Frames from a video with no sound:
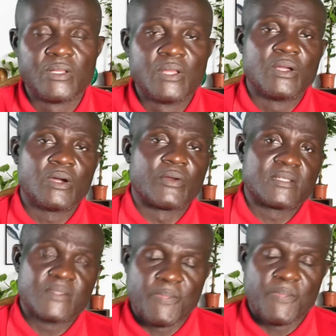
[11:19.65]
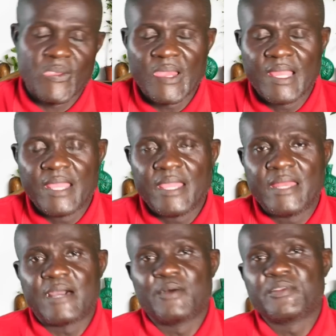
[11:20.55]
All right.
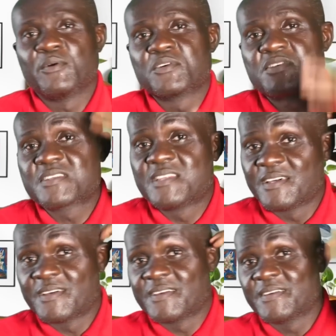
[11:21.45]
Now, there was the